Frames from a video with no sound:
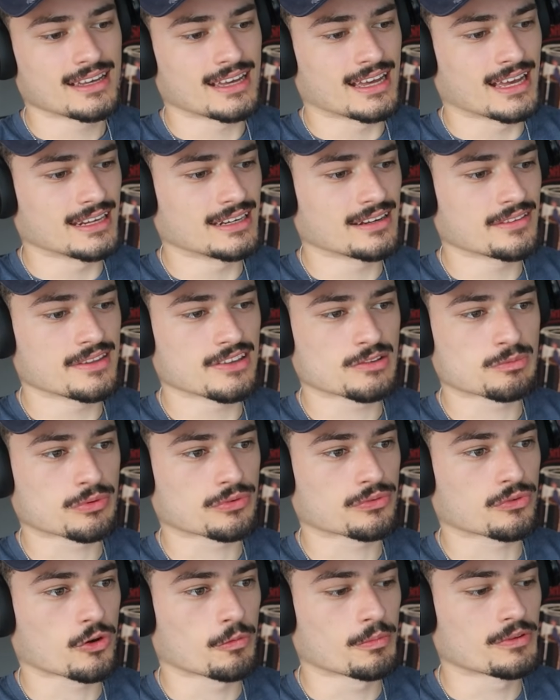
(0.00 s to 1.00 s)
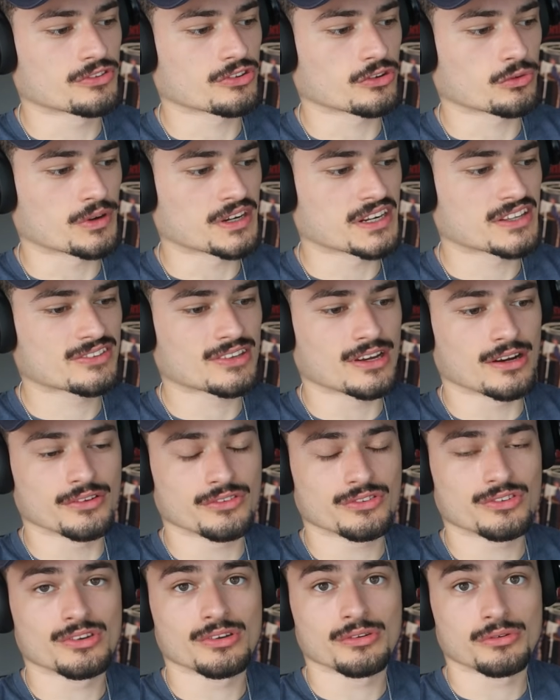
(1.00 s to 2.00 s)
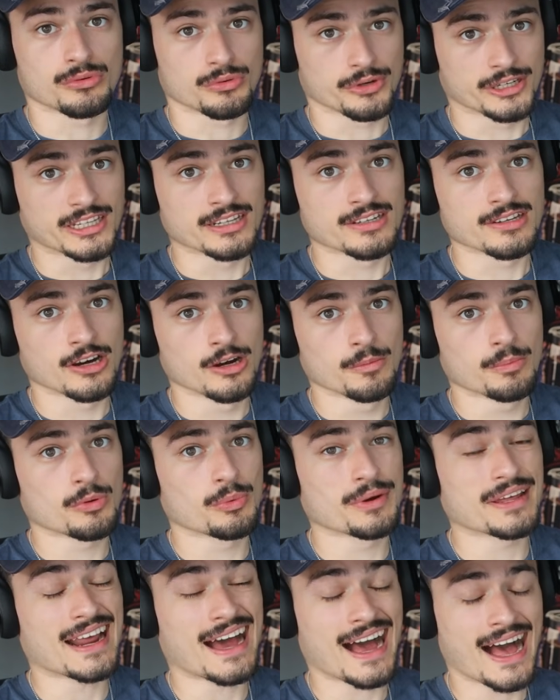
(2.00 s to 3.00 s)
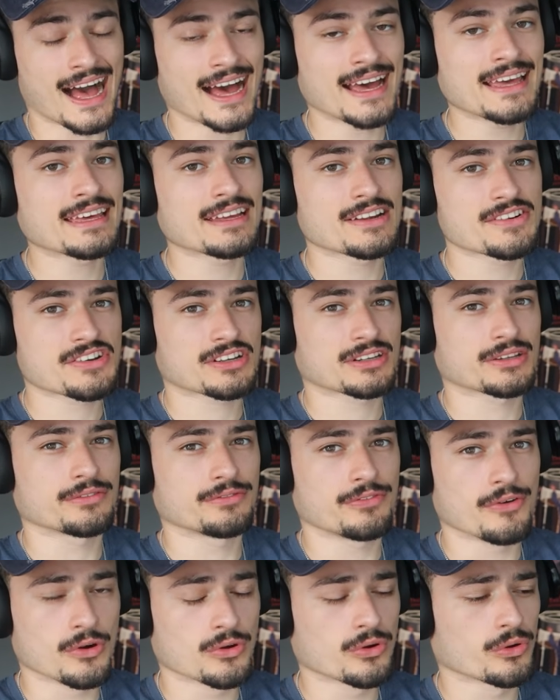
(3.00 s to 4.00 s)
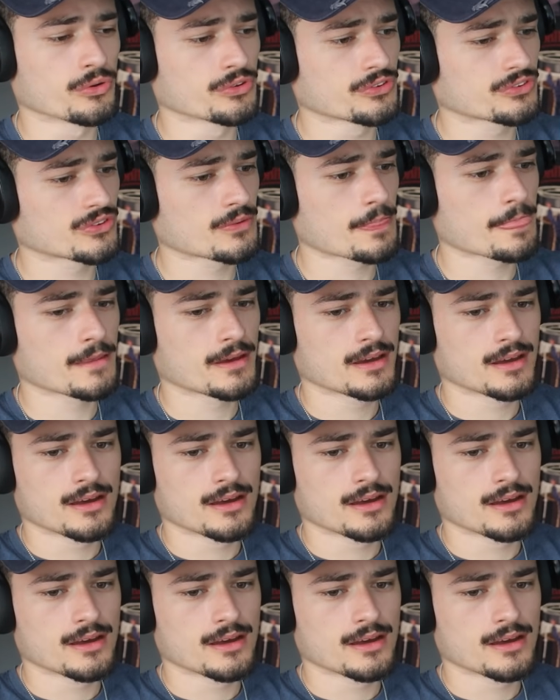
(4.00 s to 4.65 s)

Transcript: And this performance already sounds really dope with high angelic vocals,